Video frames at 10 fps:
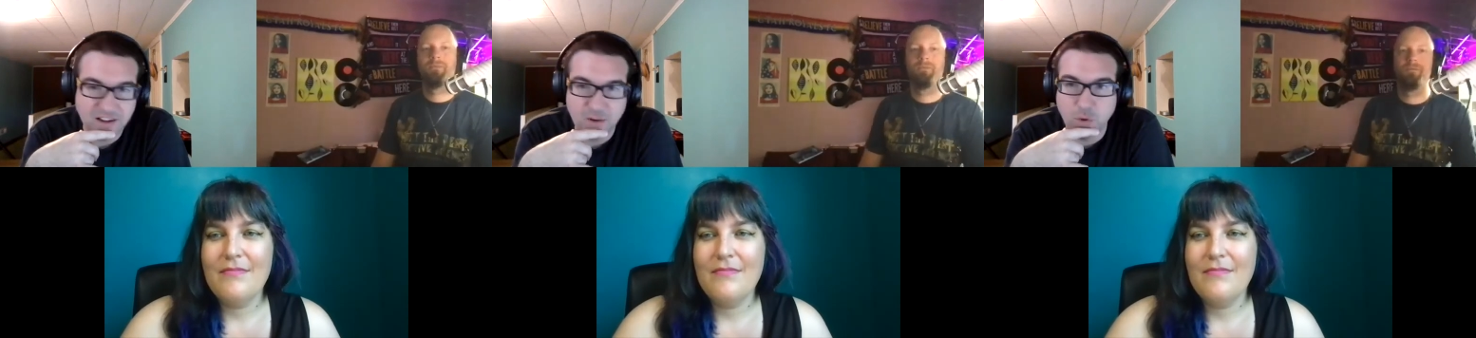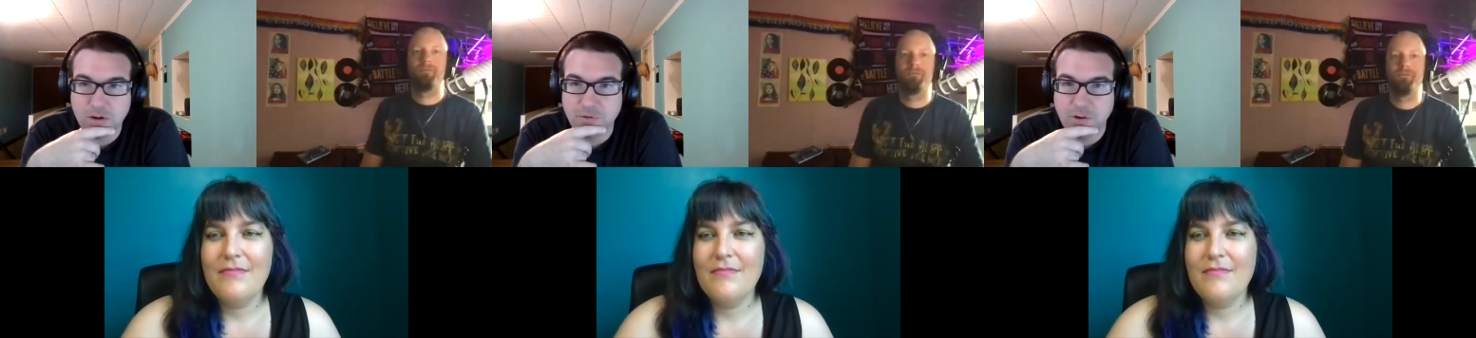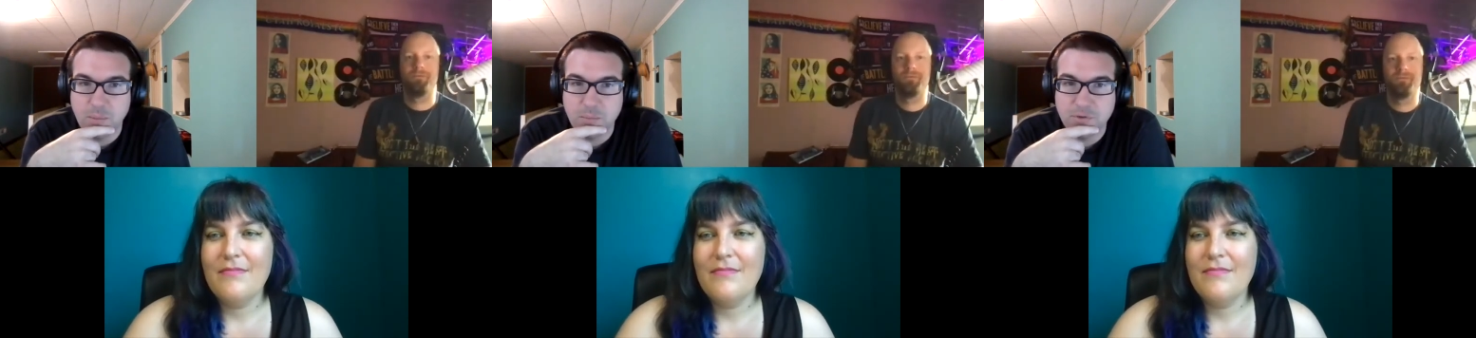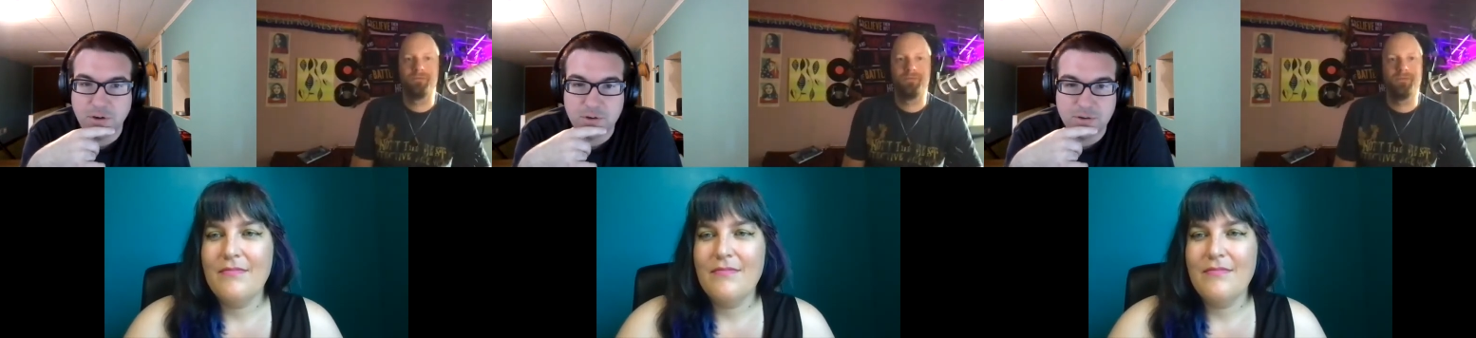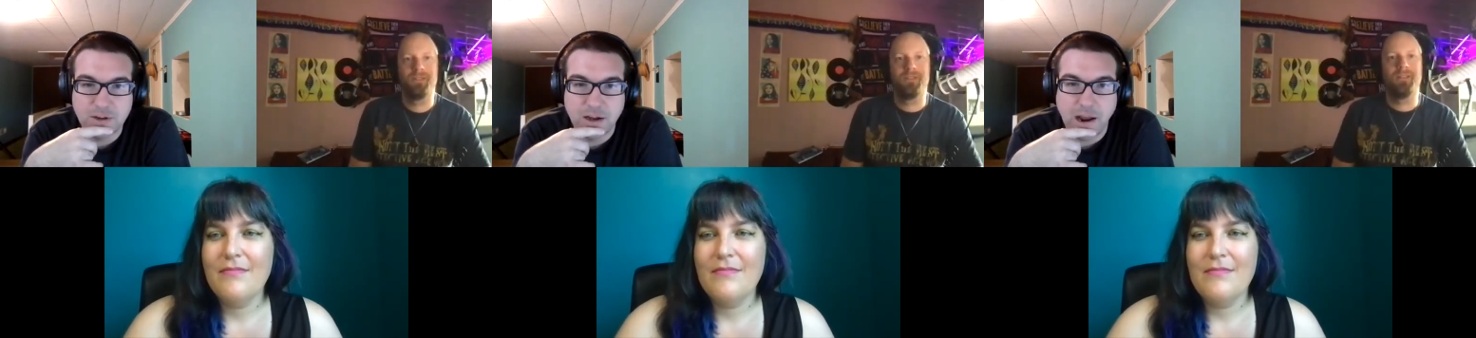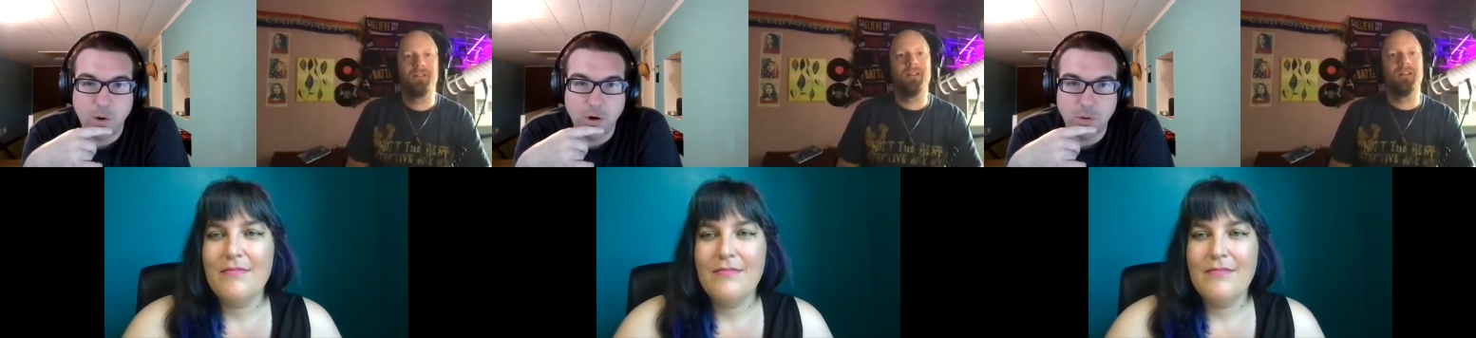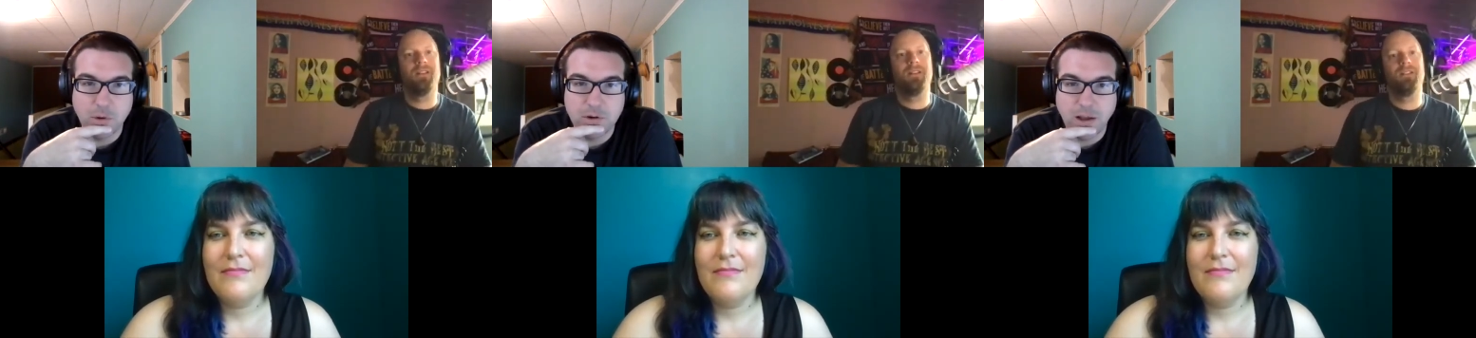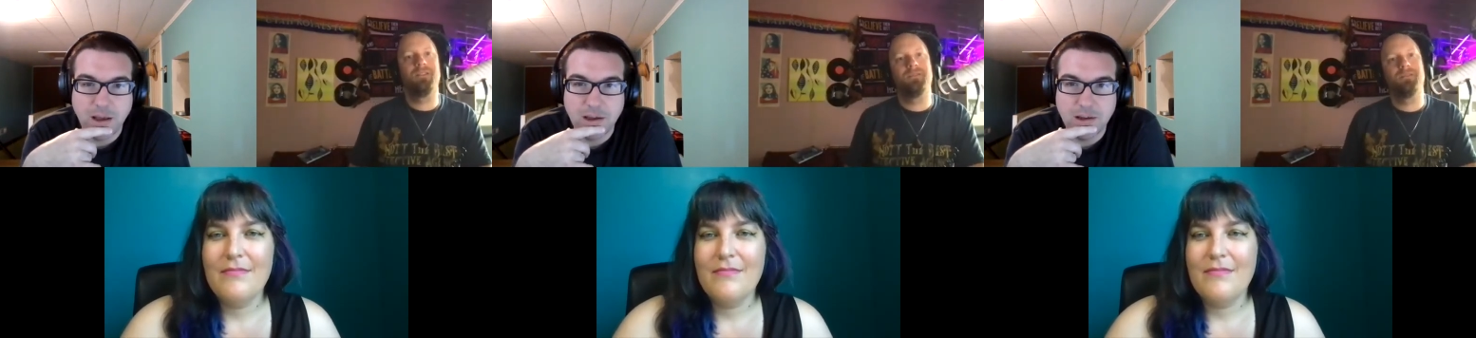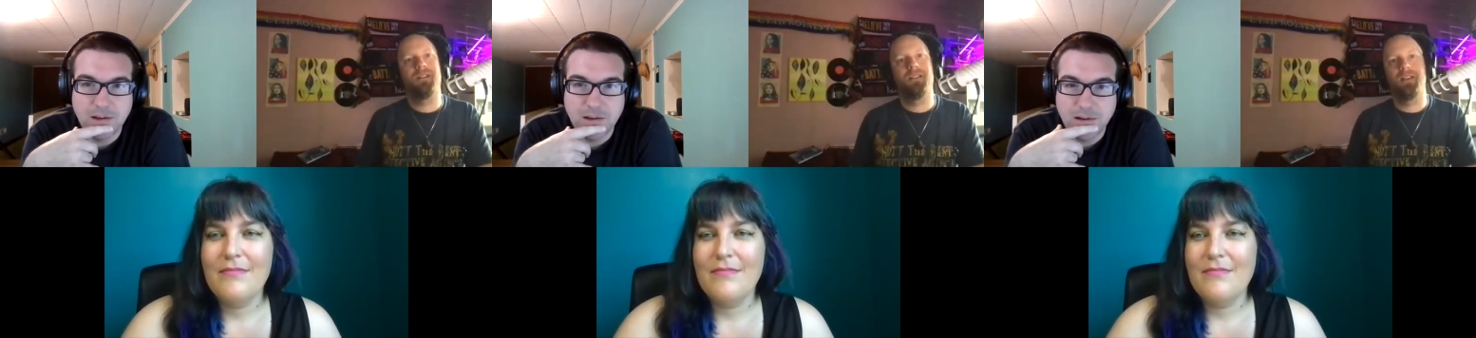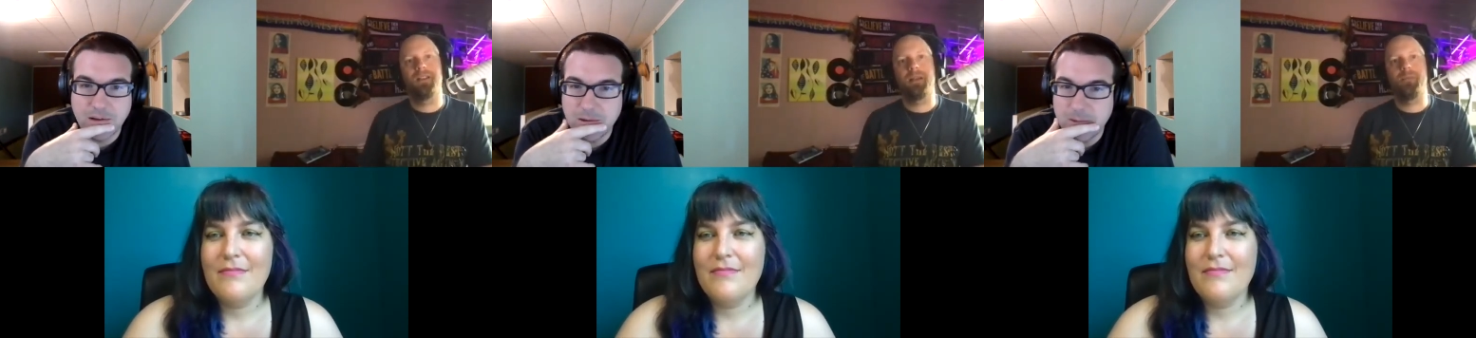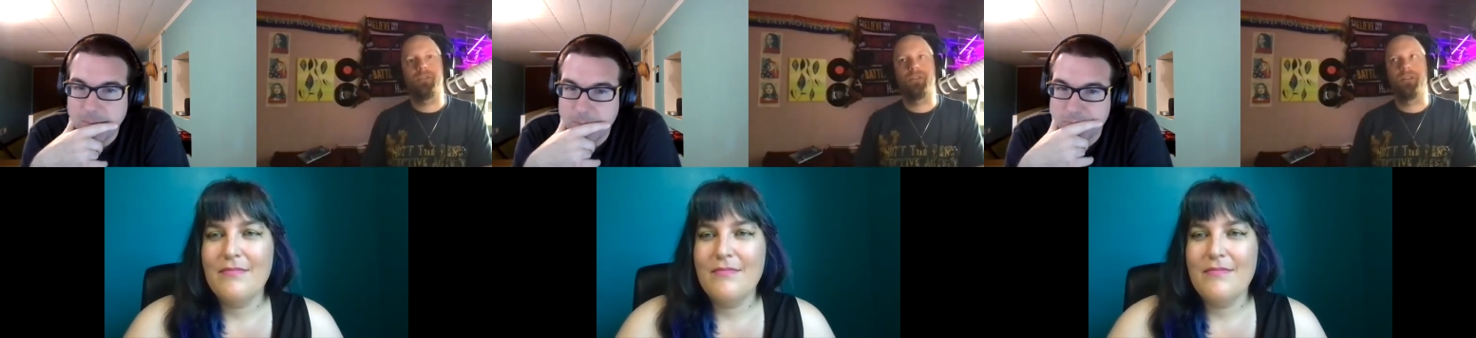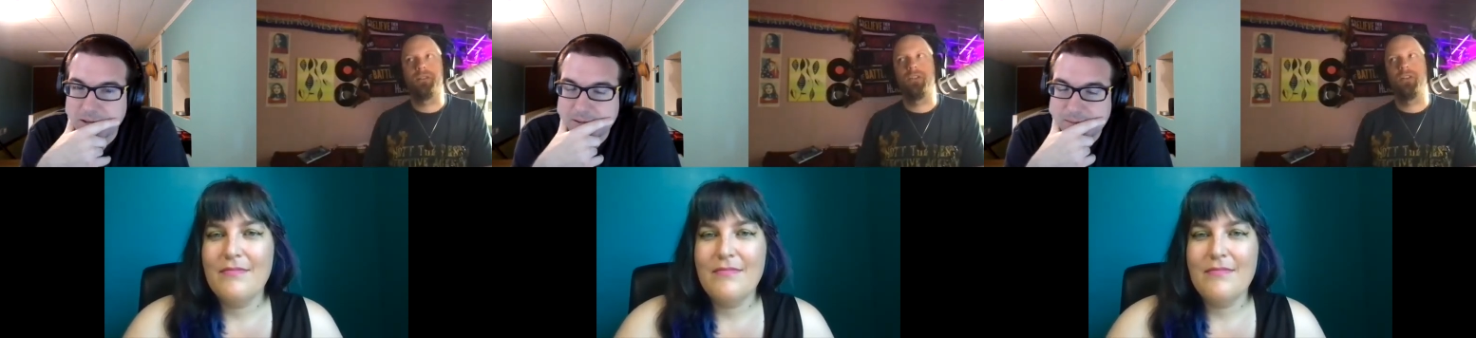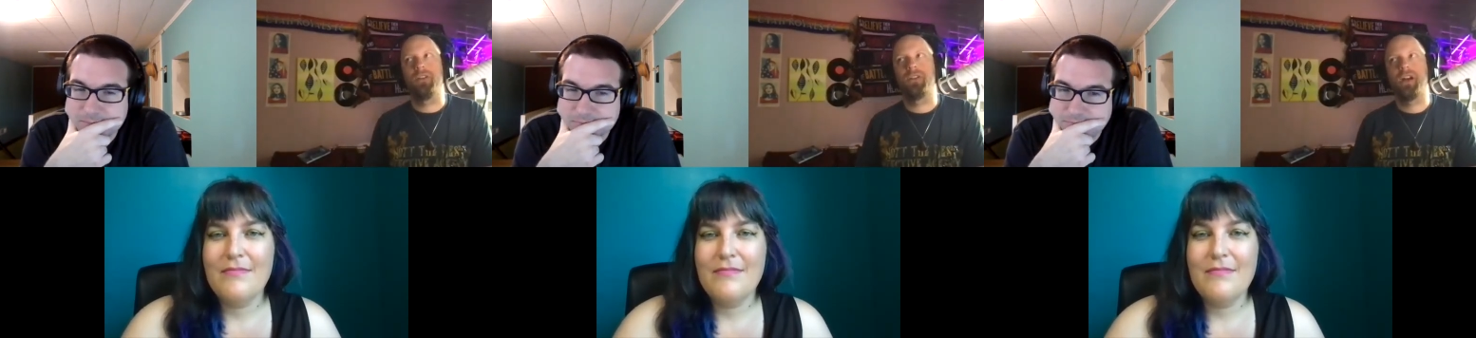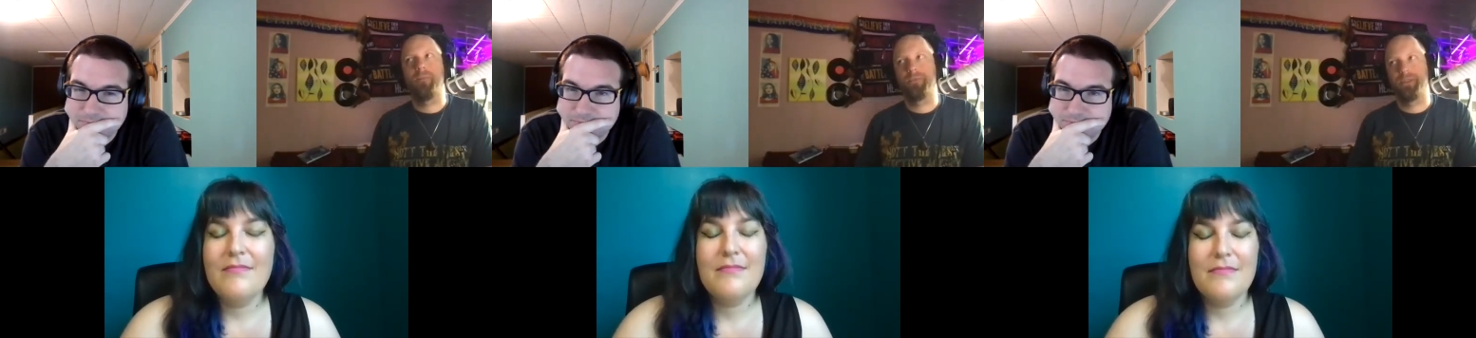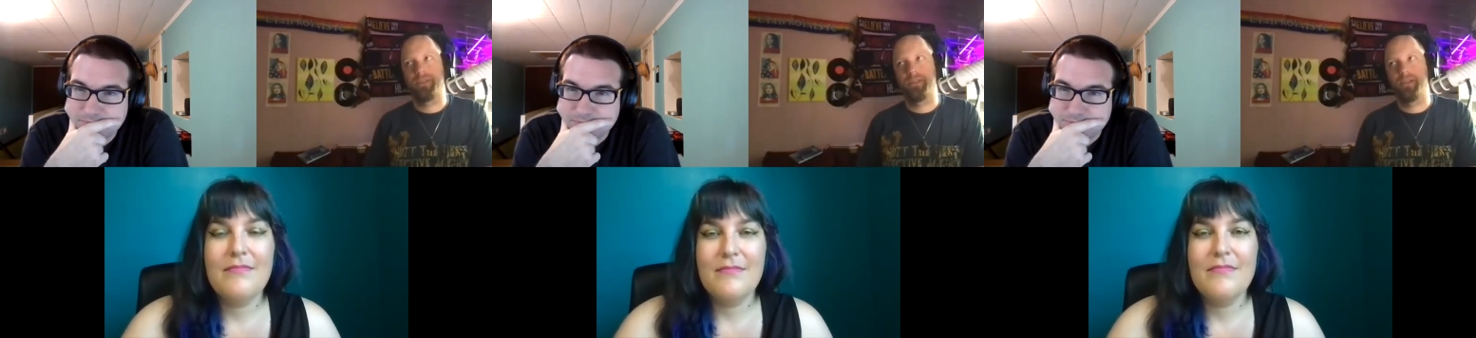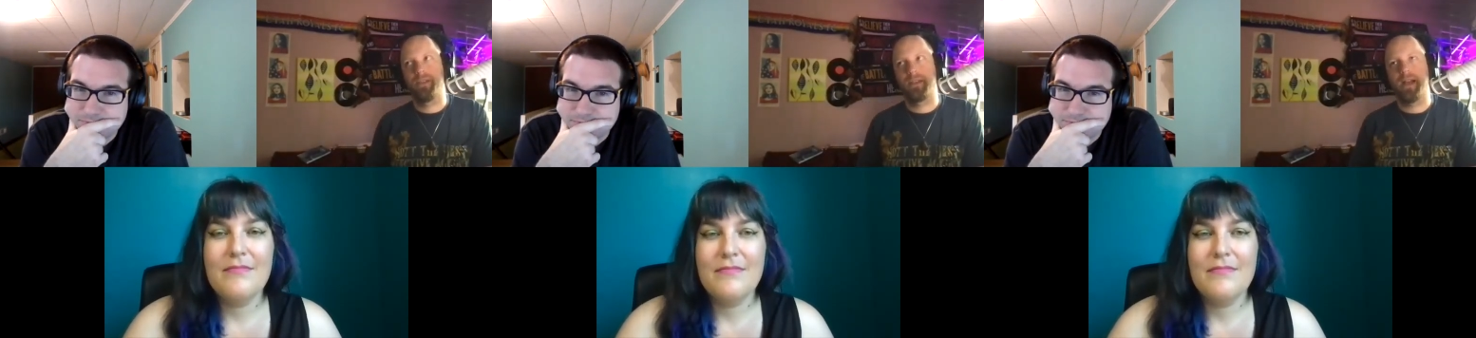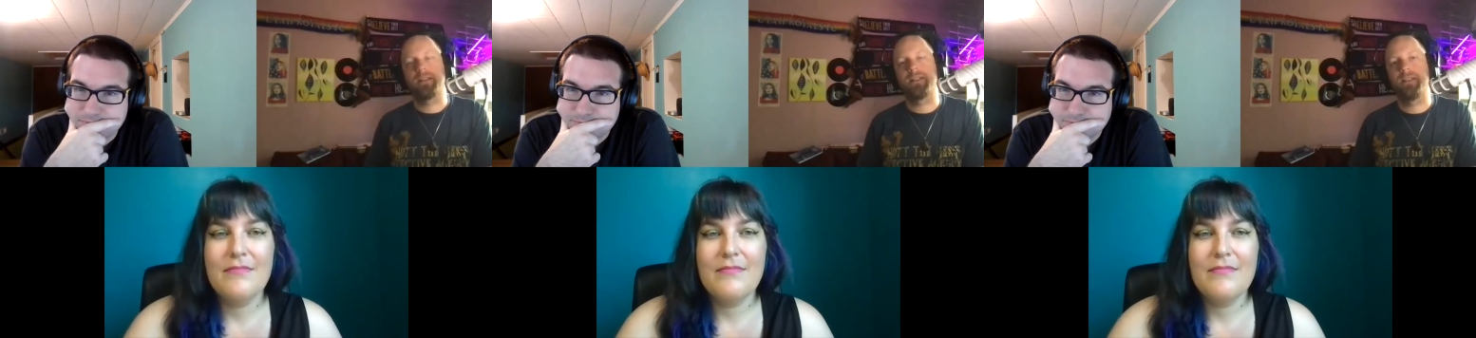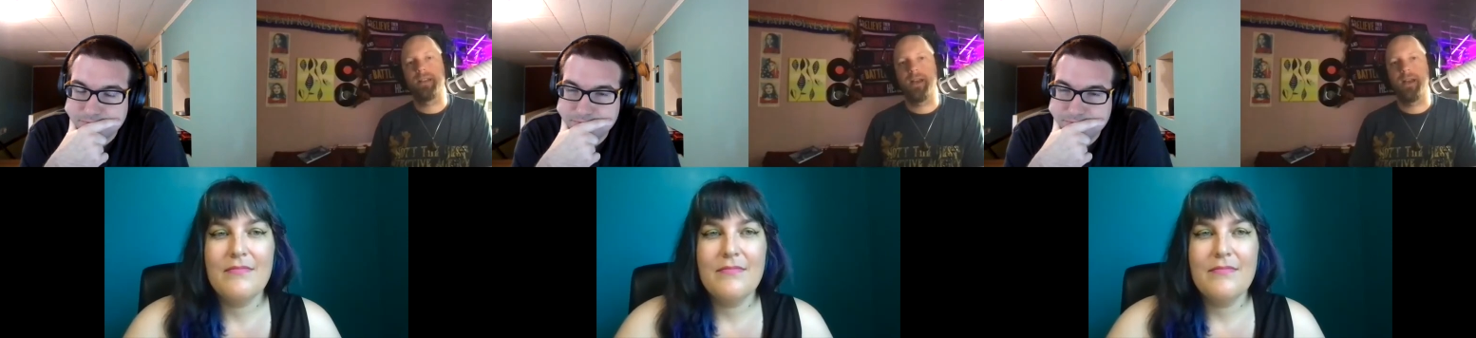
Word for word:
Speaker 1: I work from for an hour one day.
Speaker 2: A lot of times, you can you can adopt the cats that they